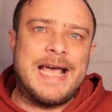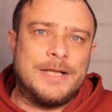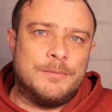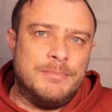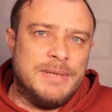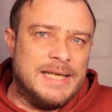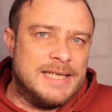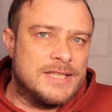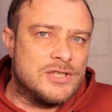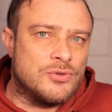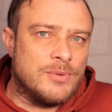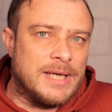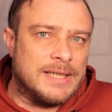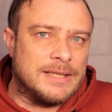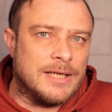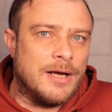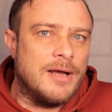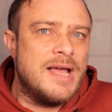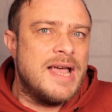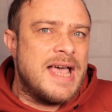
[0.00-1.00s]

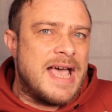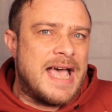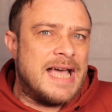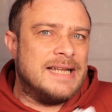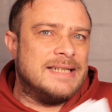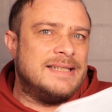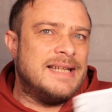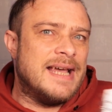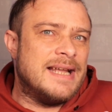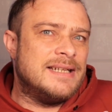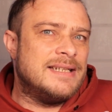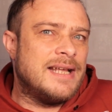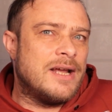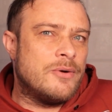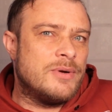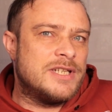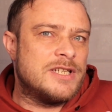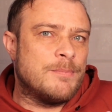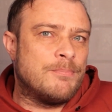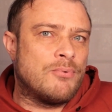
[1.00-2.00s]
administrator. And then
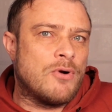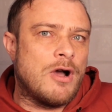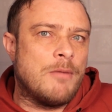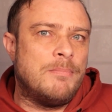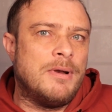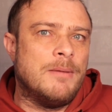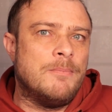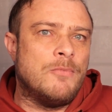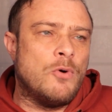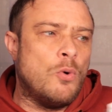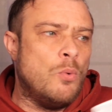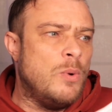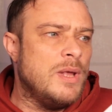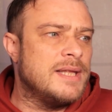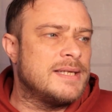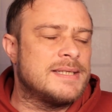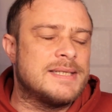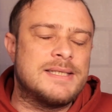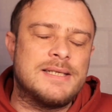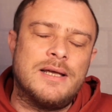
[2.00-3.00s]
there is a problem with
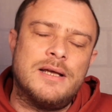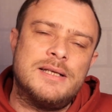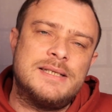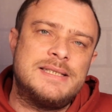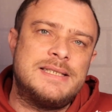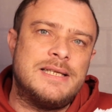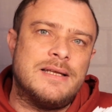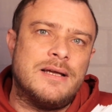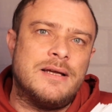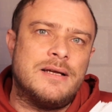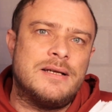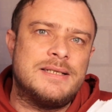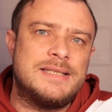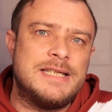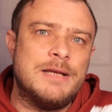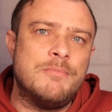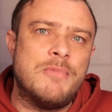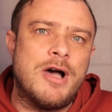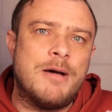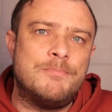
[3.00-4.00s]

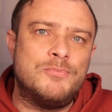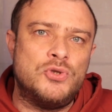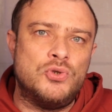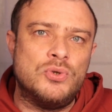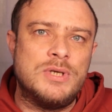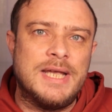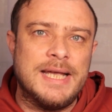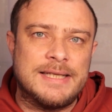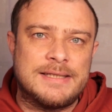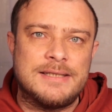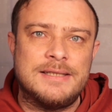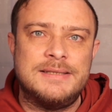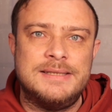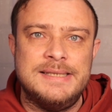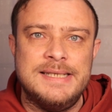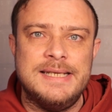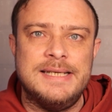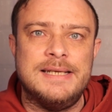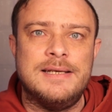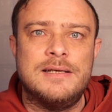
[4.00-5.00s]
SimHub to get
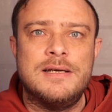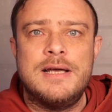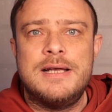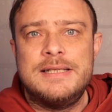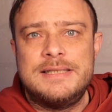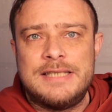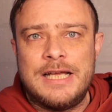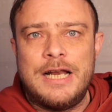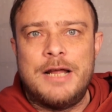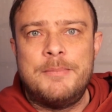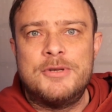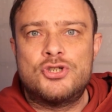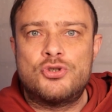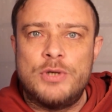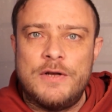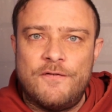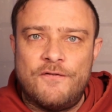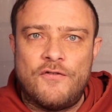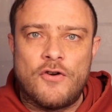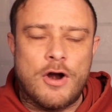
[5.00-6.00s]
the
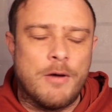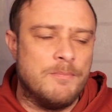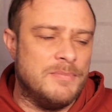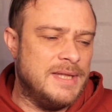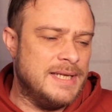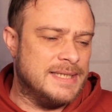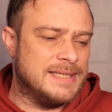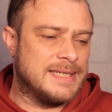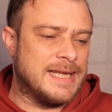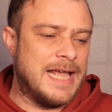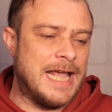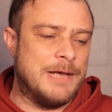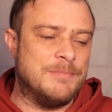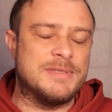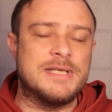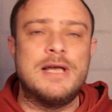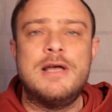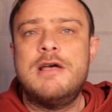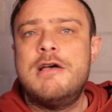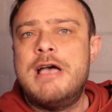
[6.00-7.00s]
telemetry from these
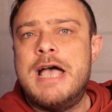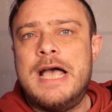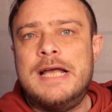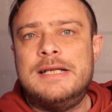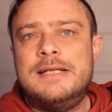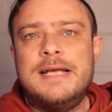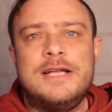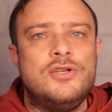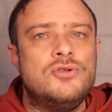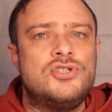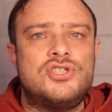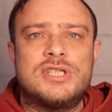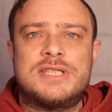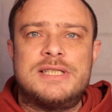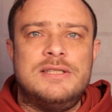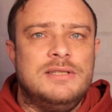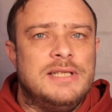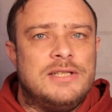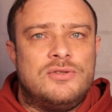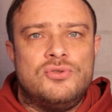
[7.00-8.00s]
games. And then you
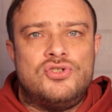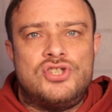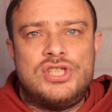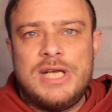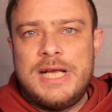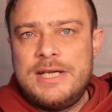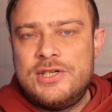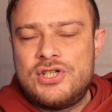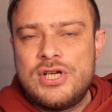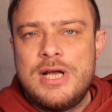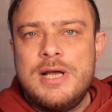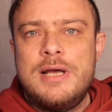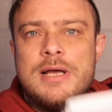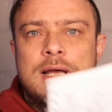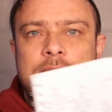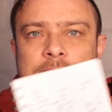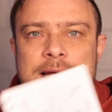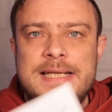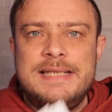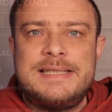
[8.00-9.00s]
just need to change
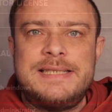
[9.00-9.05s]
in